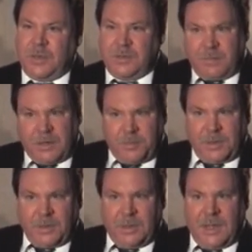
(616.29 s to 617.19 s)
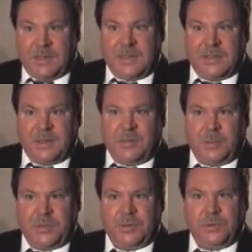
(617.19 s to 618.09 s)
developing as they
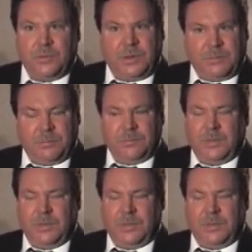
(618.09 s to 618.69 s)
develop into